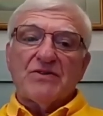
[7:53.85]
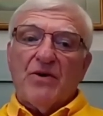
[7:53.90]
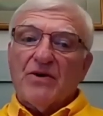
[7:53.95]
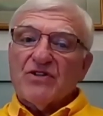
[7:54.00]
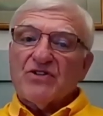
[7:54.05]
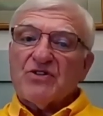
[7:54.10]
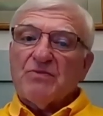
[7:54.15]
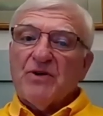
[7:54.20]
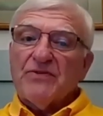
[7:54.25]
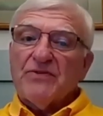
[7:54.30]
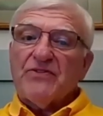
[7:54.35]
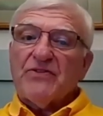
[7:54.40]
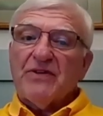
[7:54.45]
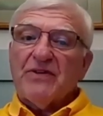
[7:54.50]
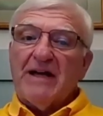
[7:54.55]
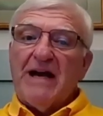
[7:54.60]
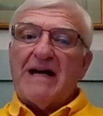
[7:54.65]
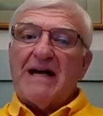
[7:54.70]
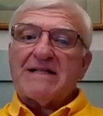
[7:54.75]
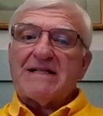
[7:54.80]
It was
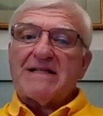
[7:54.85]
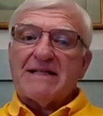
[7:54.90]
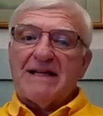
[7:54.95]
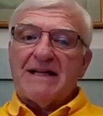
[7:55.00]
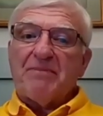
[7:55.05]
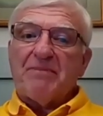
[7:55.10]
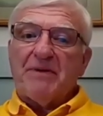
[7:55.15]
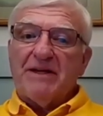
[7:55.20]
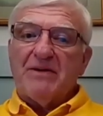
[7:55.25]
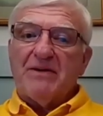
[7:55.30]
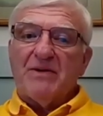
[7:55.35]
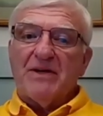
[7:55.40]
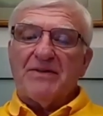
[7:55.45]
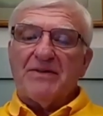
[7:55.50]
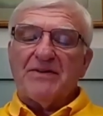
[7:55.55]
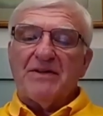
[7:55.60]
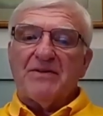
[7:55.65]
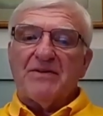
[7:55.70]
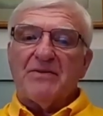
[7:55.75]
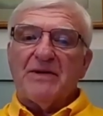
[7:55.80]
noticeable to the guys that I
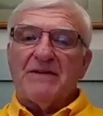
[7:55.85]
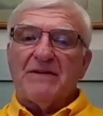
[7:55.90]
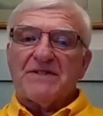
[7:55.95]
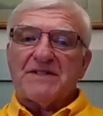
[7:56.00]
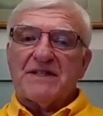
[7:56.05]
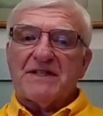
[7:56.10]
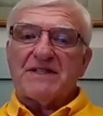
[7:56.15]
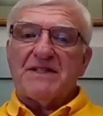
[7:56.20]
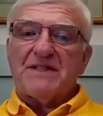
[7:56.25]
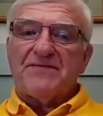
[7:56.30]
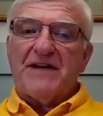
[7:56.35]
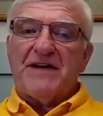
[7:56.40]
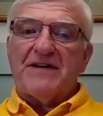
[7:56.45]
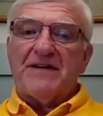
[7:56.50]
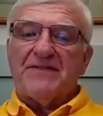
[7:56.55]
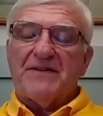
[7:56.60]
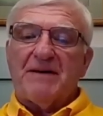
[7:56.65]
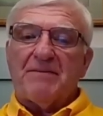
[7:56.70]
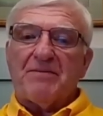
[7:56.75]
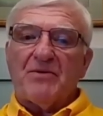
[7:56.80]
play with. You know, we have a
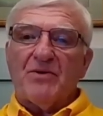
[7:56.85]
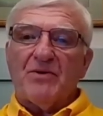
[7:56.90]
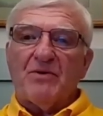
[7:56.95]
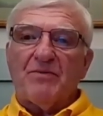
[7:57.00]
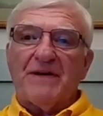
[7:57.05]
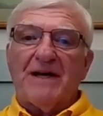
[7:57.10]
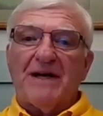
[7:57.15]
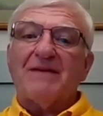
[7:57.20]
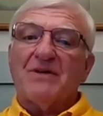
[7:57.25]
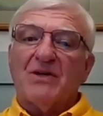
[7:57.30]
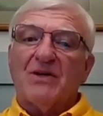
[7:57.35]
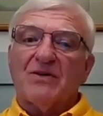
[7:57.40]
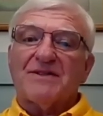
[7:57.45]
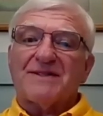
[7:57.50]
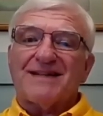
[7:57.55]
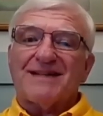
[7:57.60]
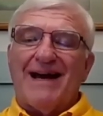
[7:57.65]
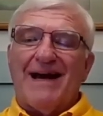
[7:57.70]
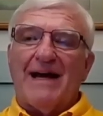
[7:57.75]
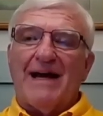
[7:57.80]
65 and up group, and
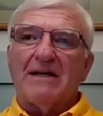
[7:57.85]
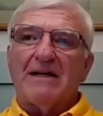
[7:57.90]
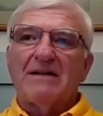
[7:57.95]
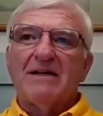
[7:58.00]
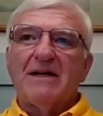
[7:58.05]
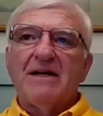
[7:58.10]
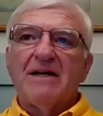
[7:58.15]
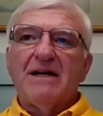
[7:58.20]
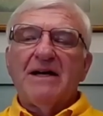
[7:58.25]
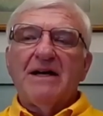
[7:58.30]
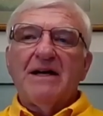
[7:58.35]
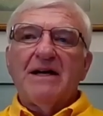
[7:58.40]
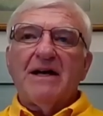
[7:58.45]
I'm the oldest guy.